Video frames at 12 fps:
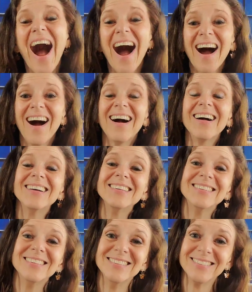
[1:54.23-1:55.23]

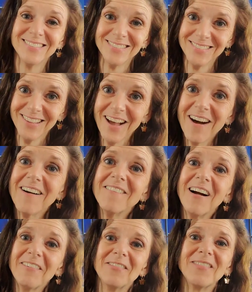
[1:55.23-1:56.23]
I love
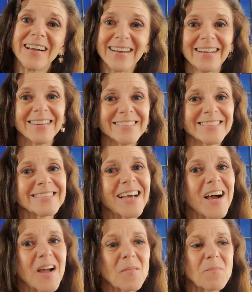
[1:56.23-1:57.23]
having my nails
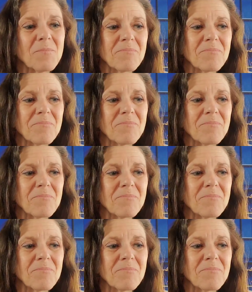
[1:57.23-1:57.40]
done.